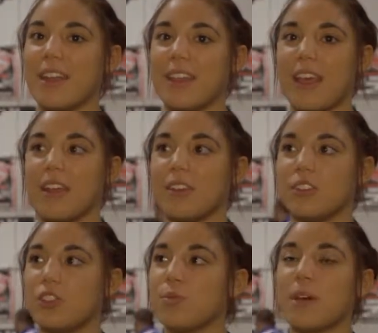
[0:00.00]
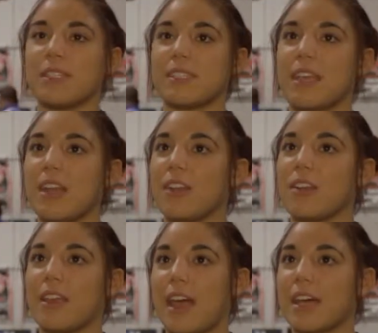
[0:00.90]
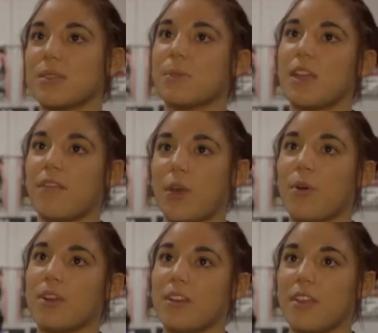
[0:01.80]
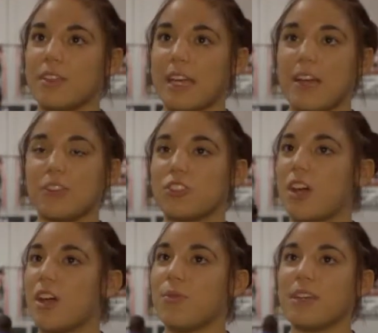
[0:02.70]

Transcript: And then two months later, they asked me if I wanted another title shot.